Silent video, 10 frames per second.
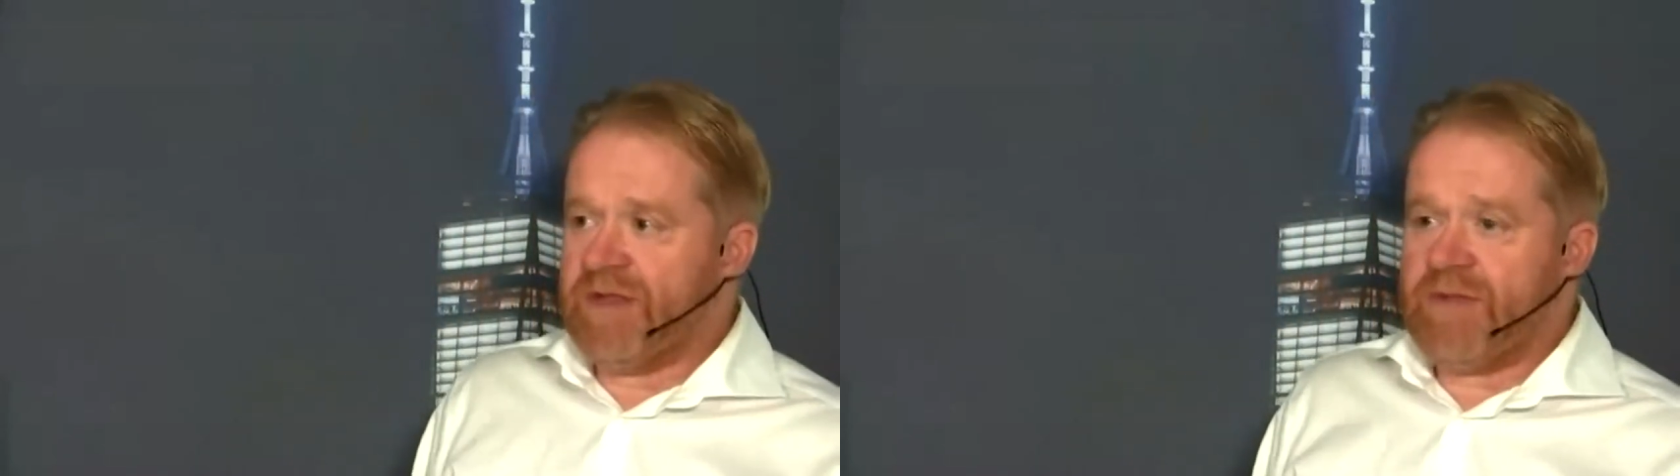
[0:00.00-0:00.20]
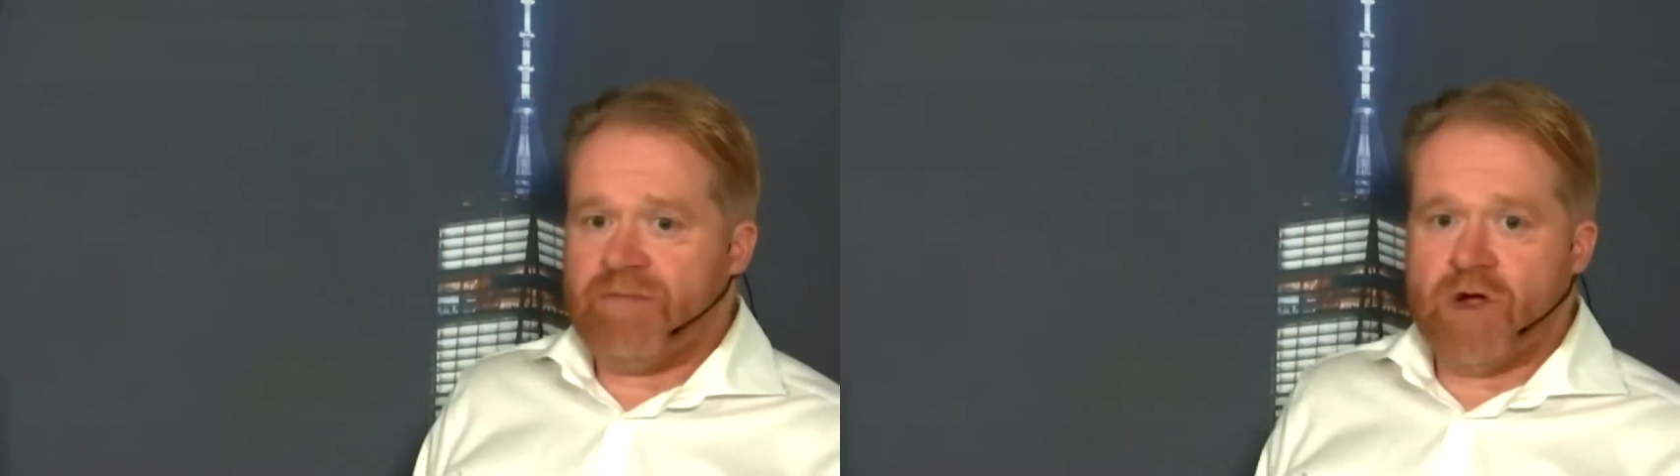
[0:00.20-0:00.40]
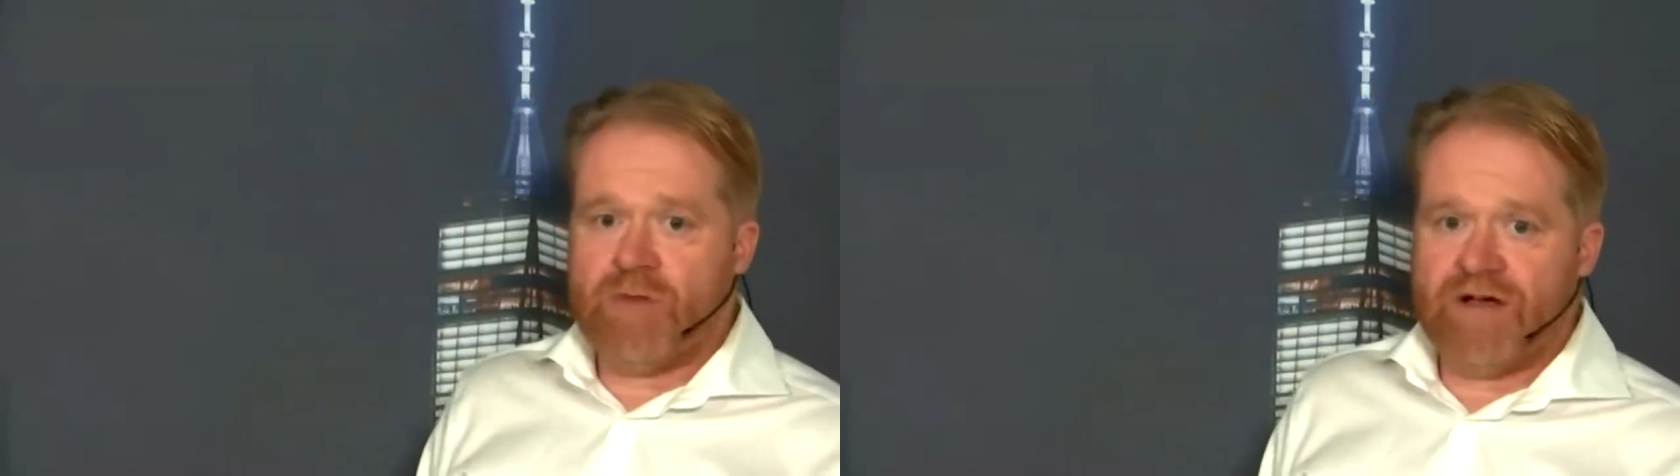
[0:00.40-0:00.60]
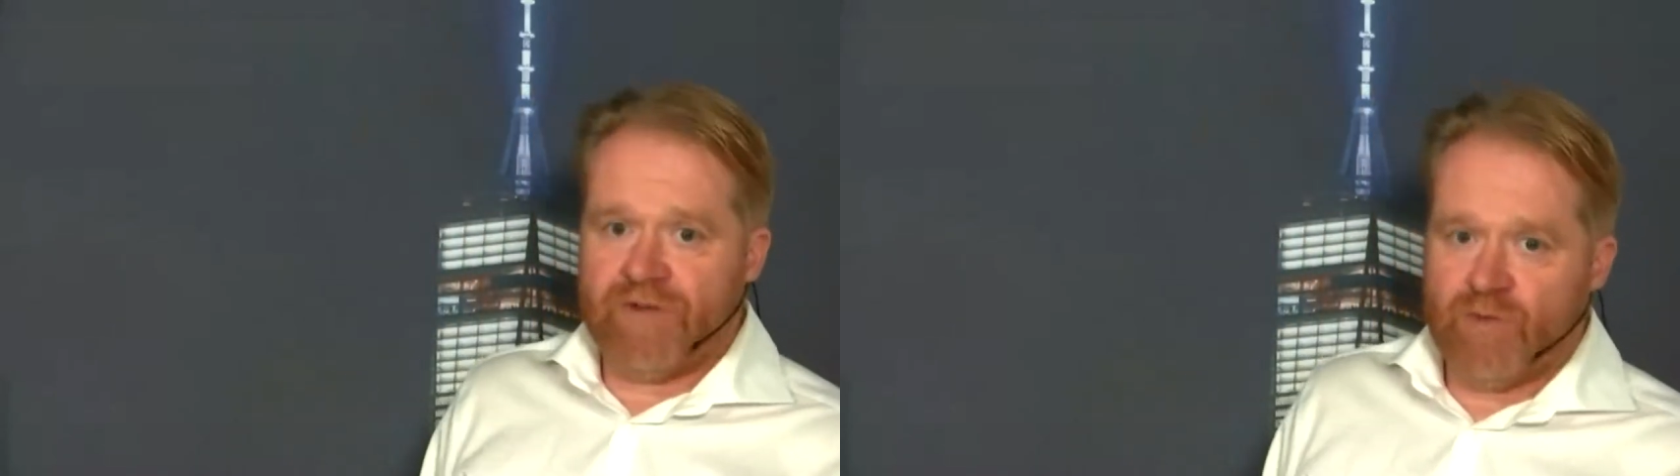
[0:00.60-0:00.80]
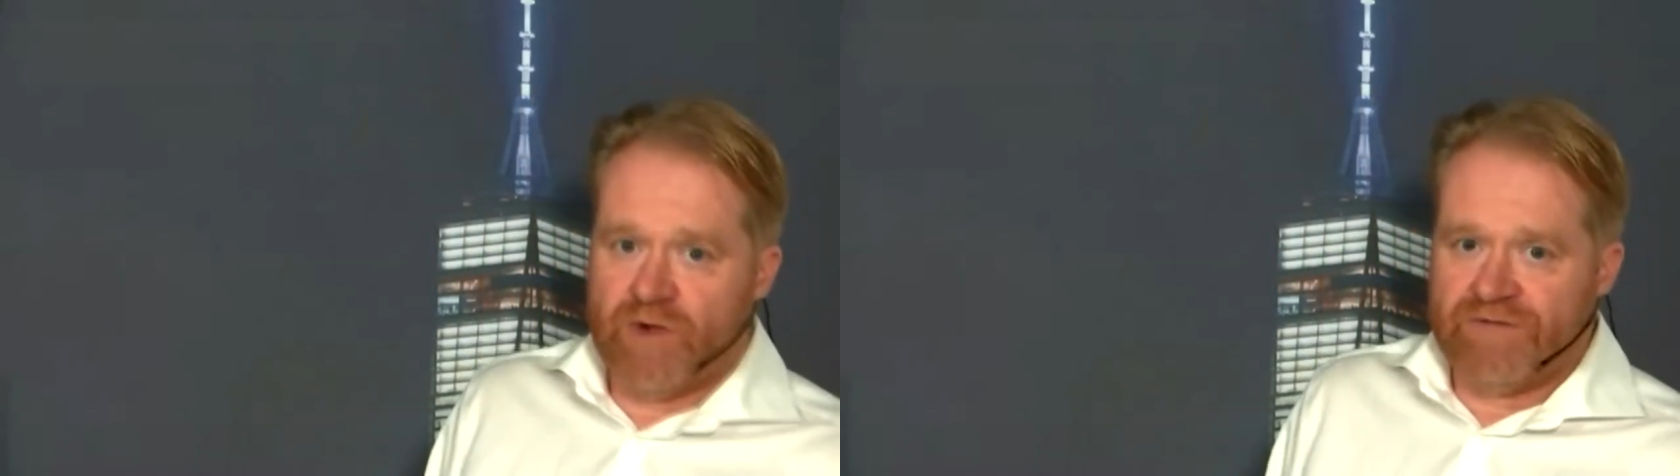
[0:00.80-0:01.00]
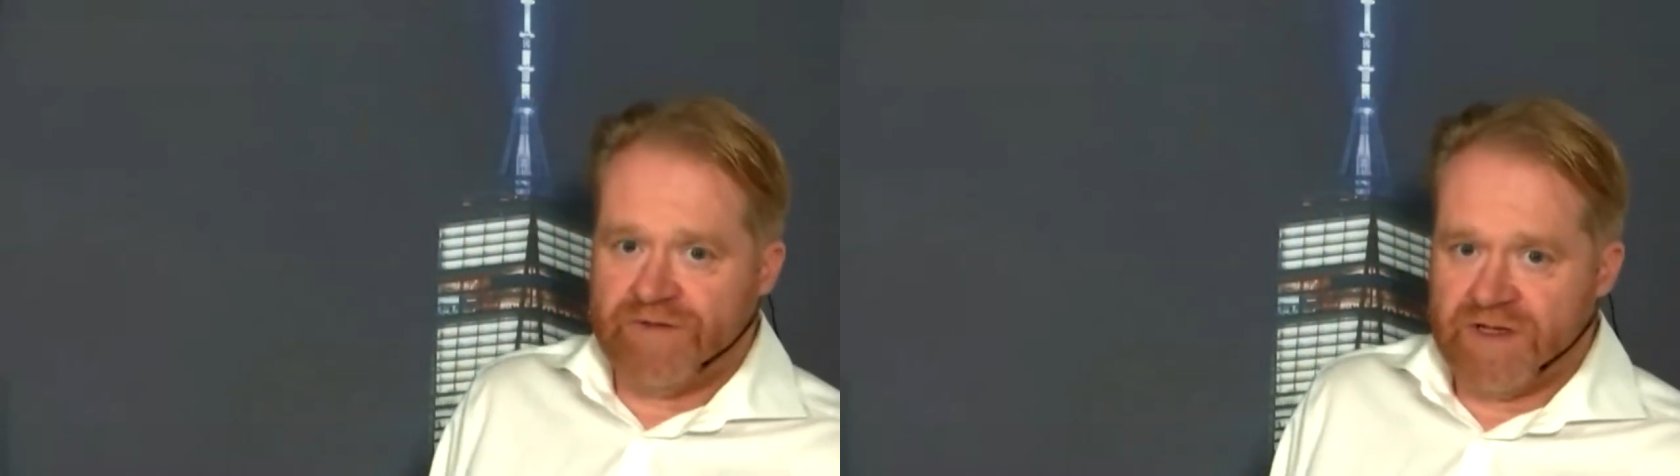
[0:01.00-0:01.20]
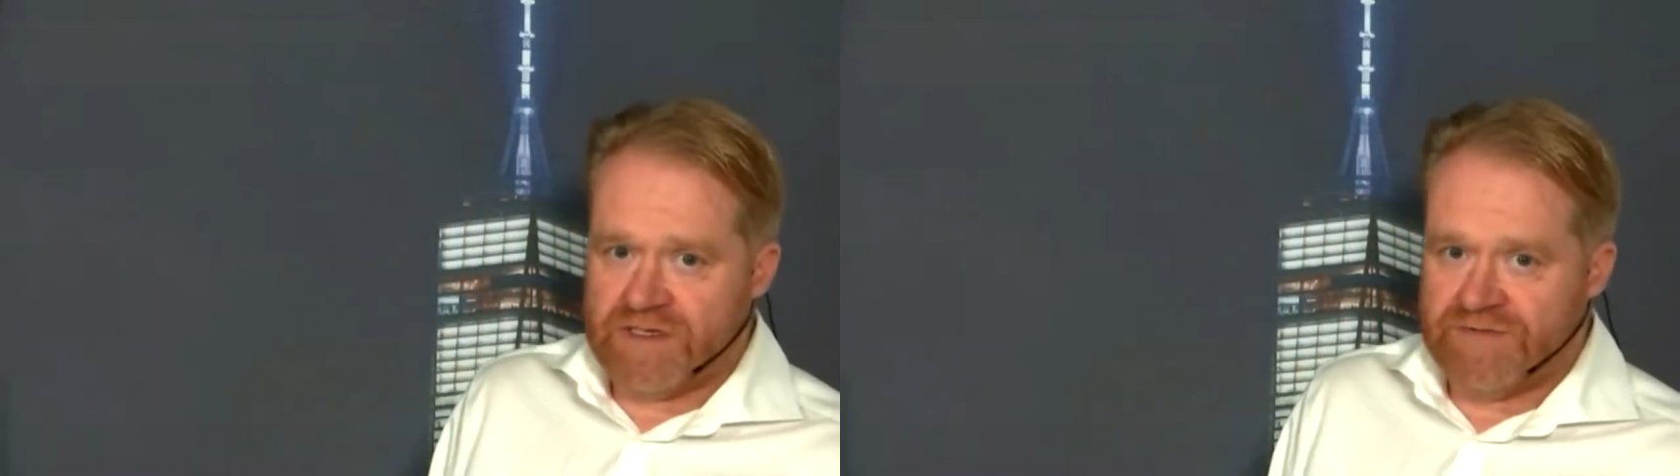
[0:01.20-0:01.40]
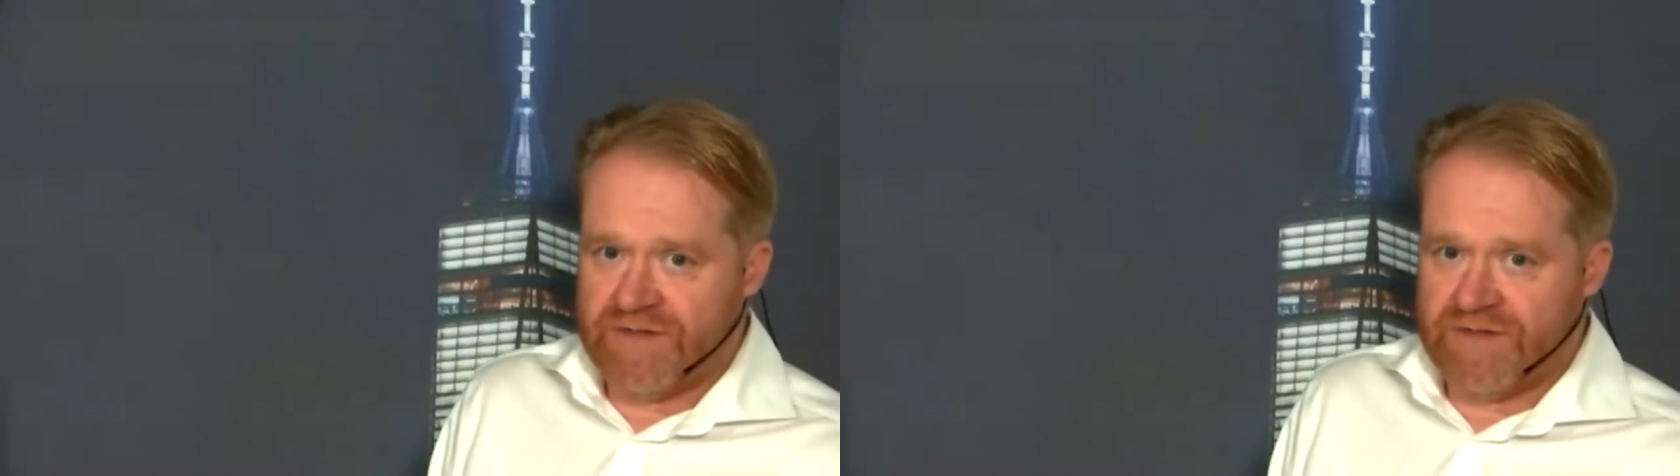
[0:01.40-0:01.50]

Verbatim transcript: bit about Mobile Viewpoint first,